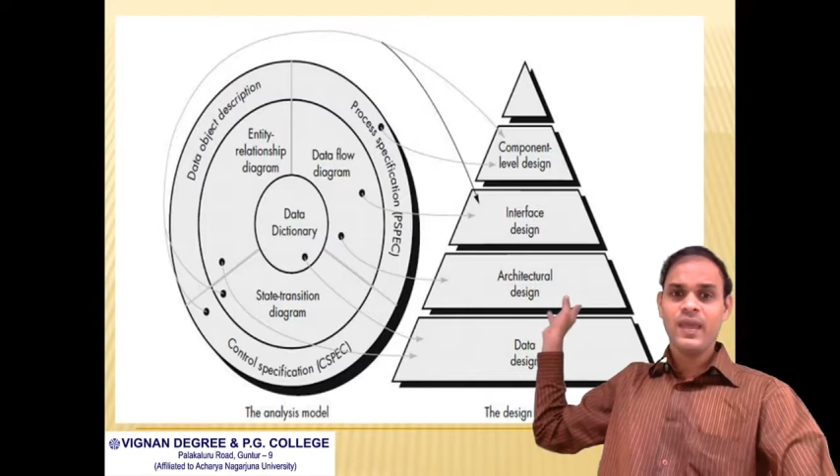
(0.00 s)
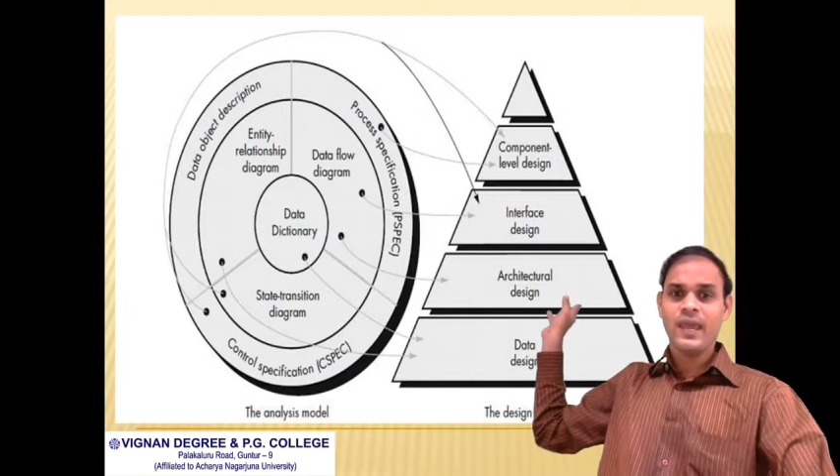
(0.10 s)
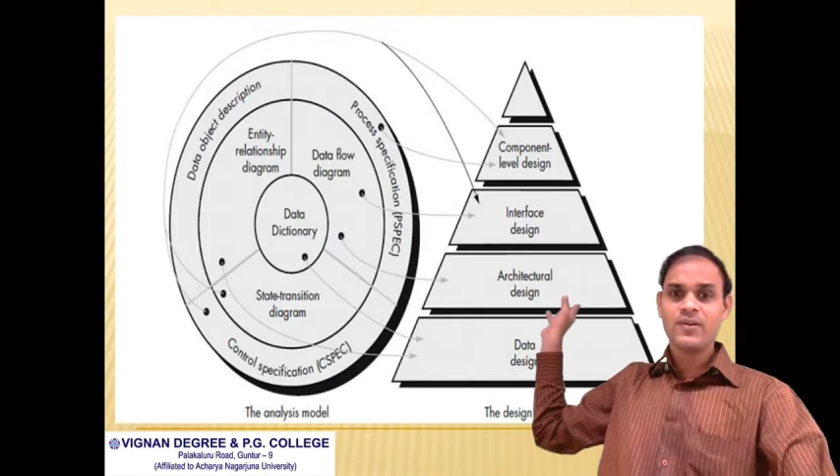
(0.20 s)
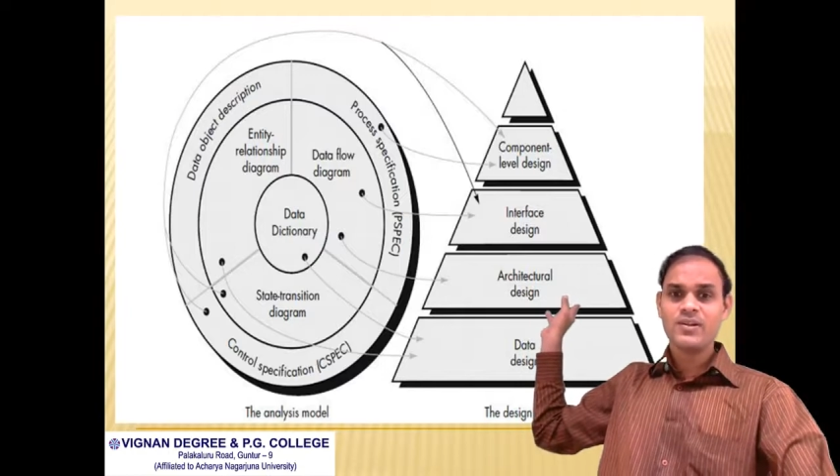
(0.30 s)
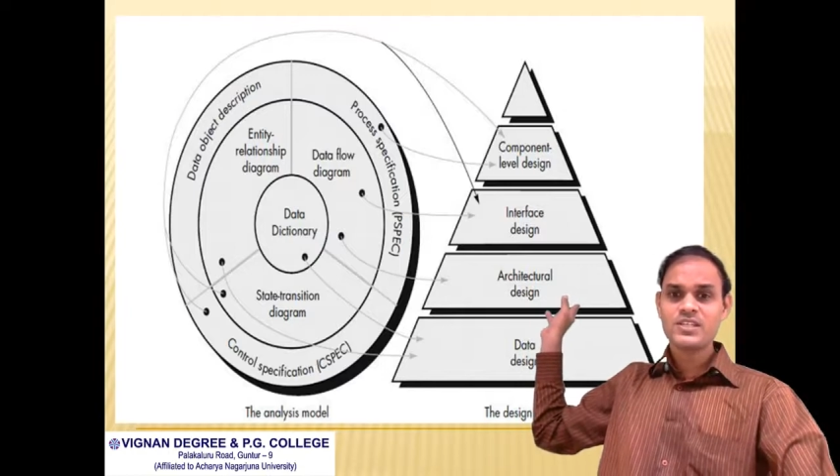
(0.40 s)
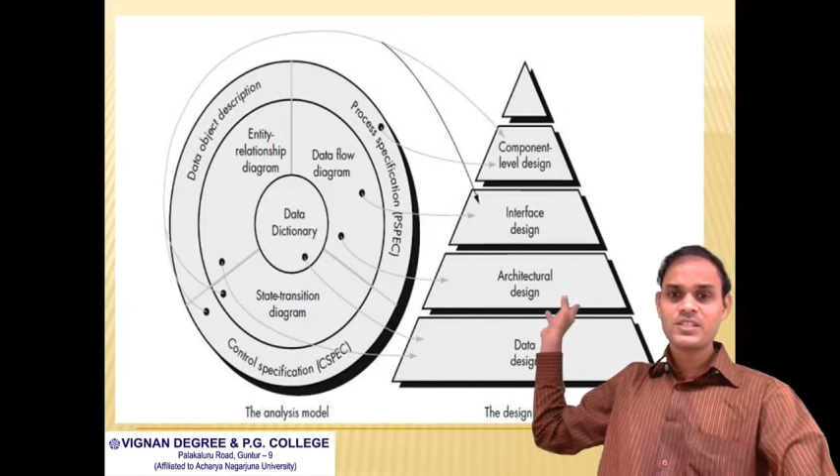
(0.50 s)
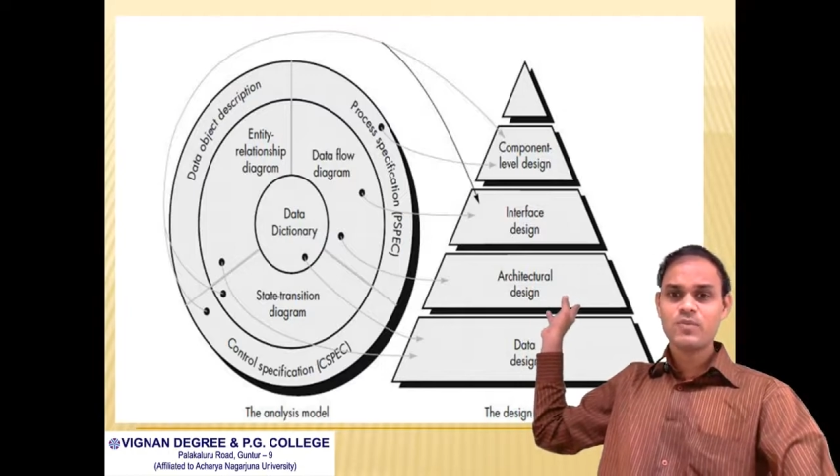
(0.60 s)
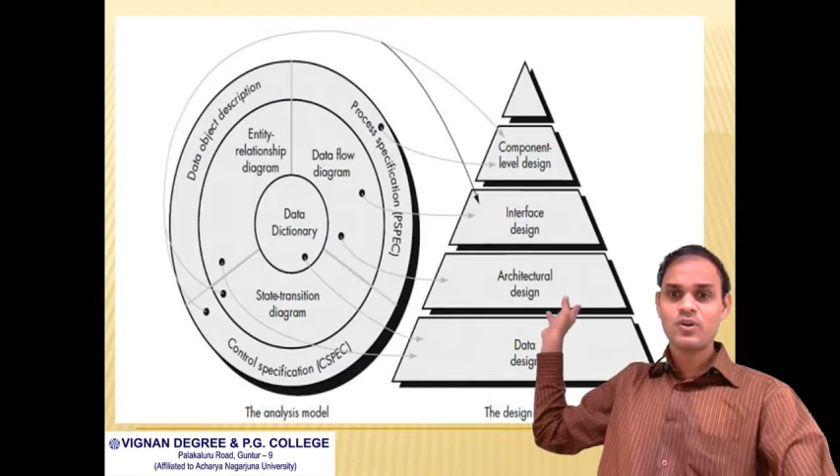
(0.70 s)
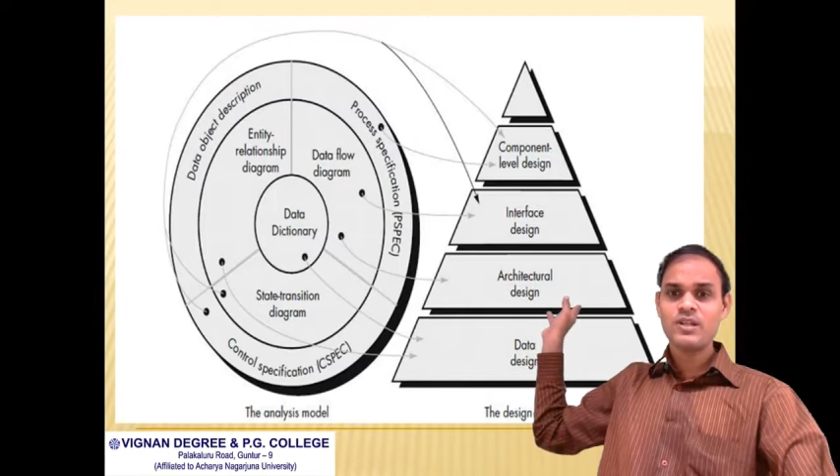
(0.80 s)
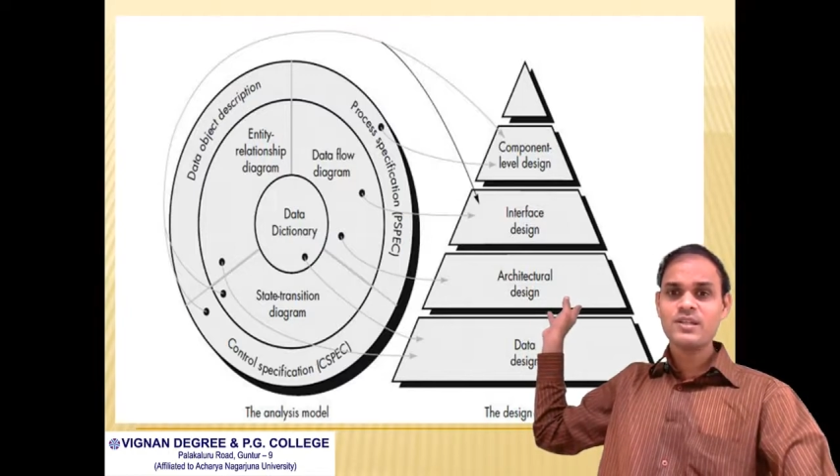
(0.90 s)
analysis
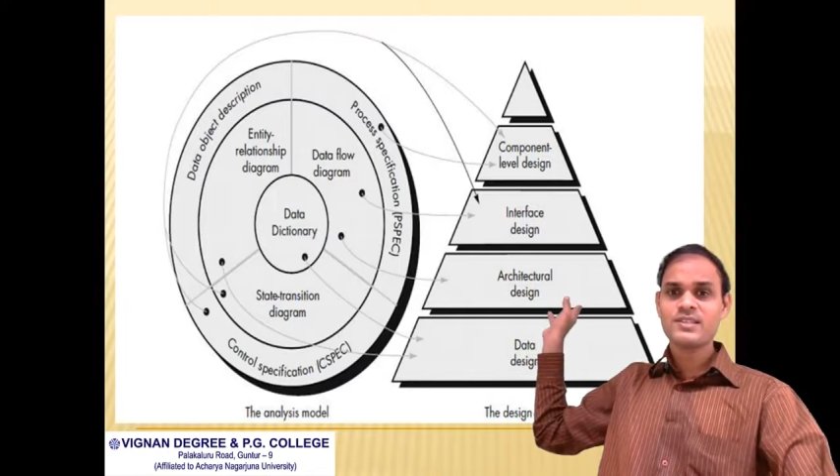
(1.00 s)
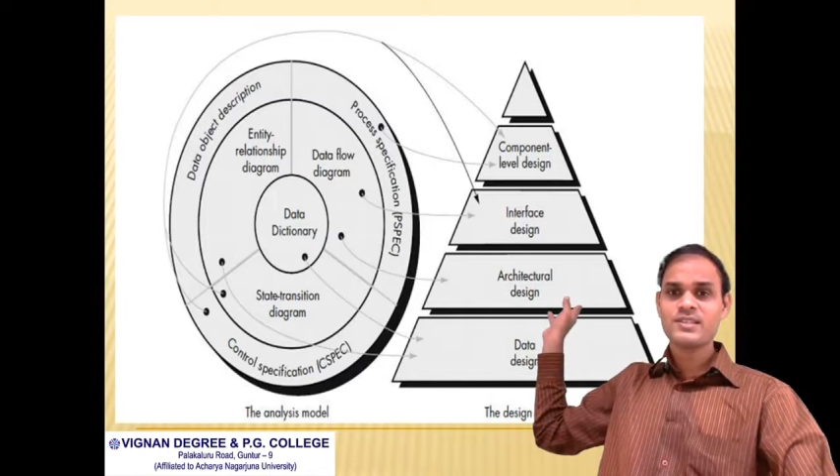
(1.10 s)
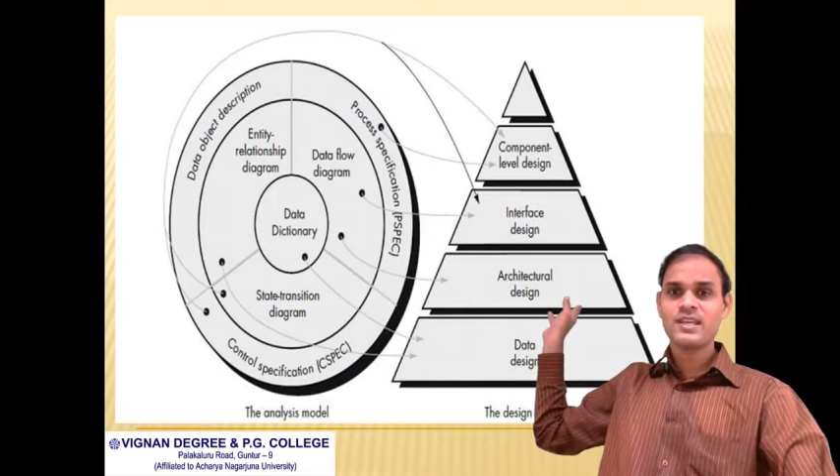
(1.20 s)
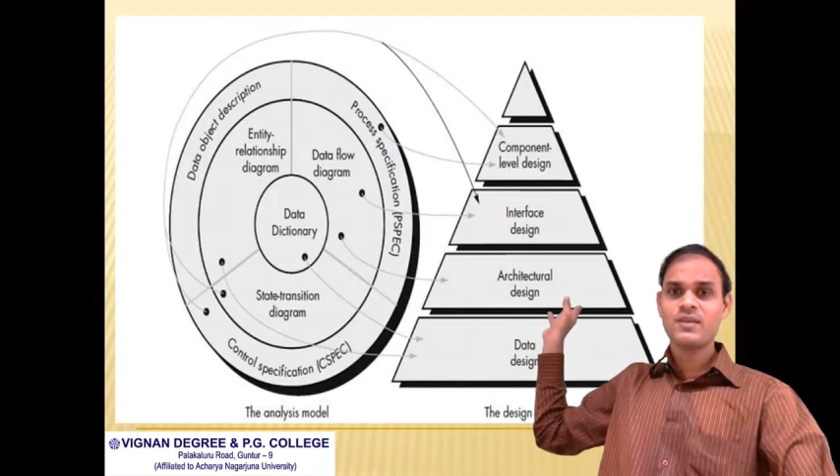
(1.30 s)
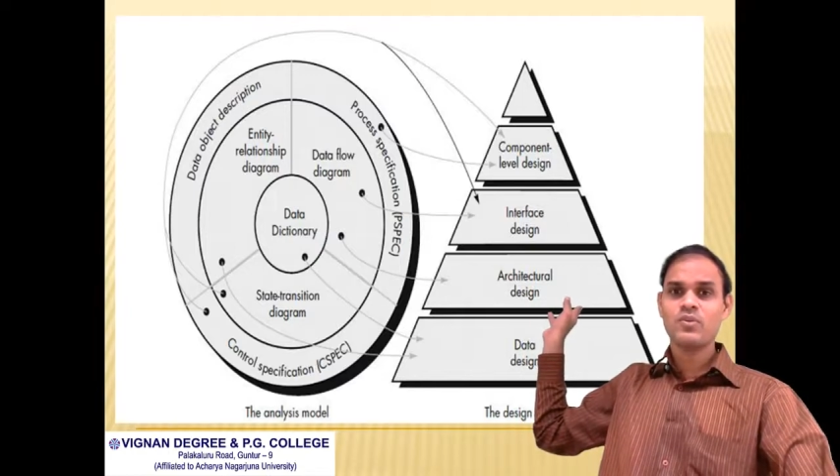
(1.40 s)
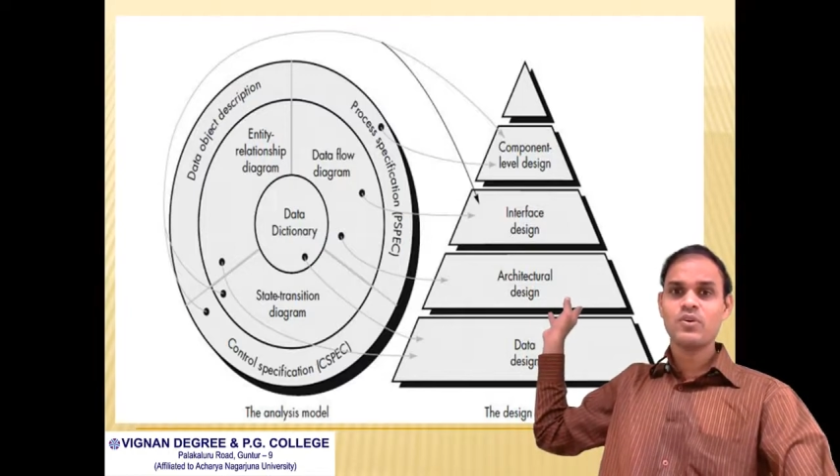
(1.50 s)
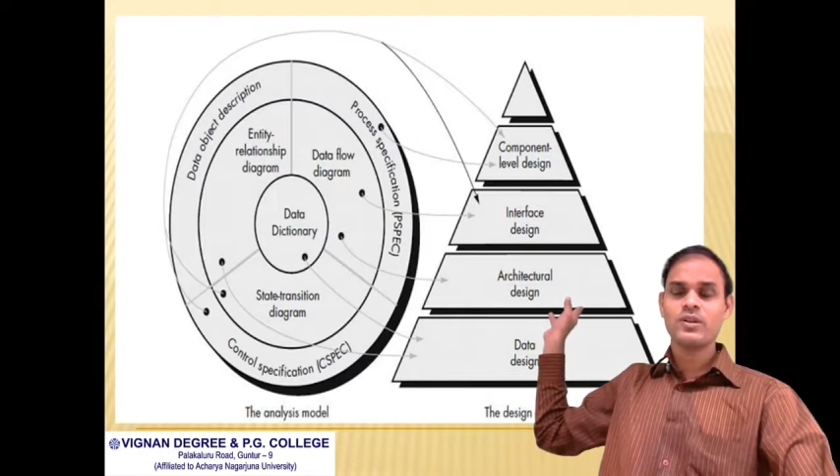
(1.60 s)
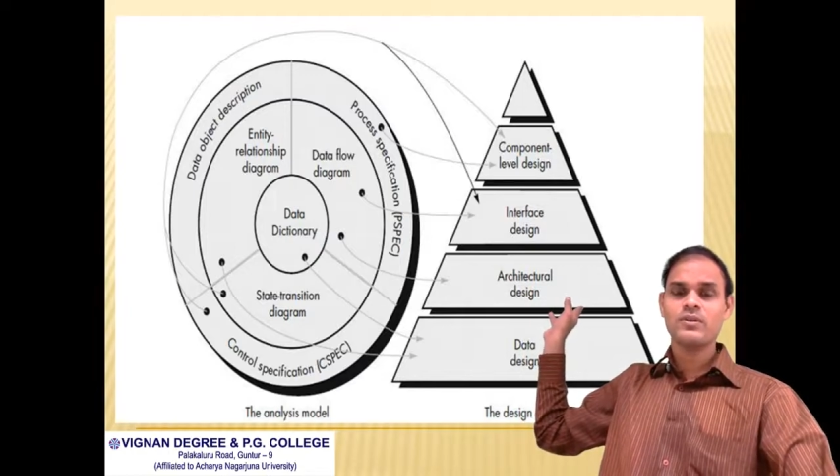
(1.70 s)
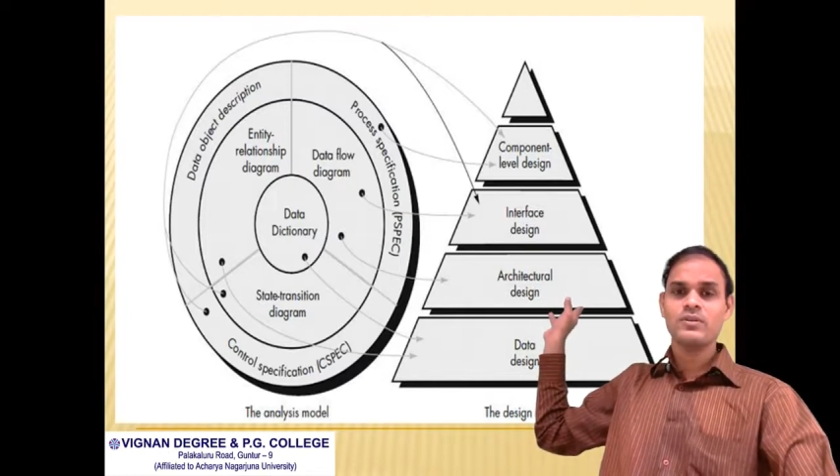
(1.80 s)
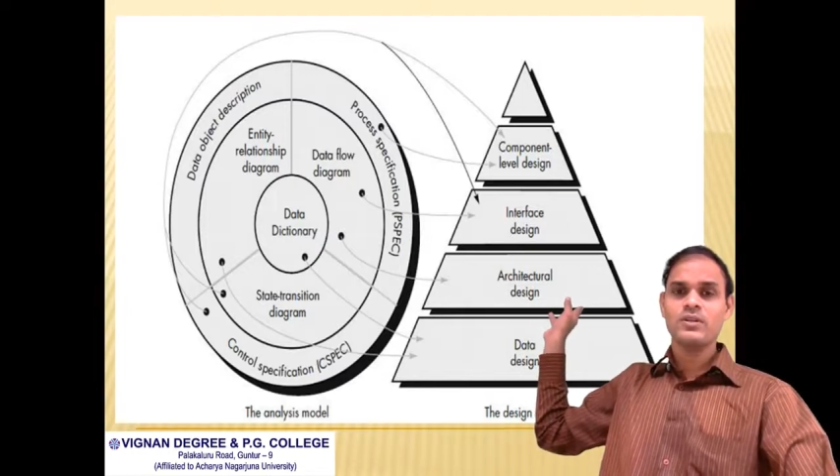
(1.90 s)
model, designing model.